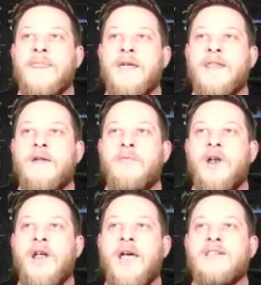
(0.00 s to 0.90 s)
And
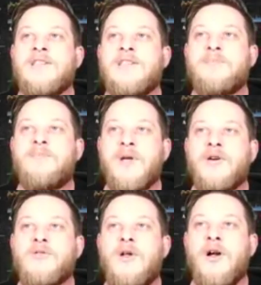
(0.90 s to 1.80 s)
then as these
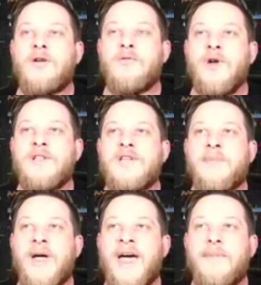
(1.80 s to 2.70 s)
bigger long runs
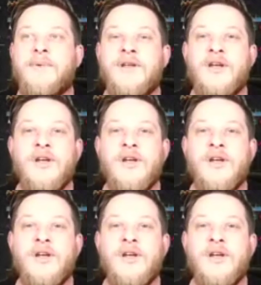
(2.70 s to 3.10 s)
up happen,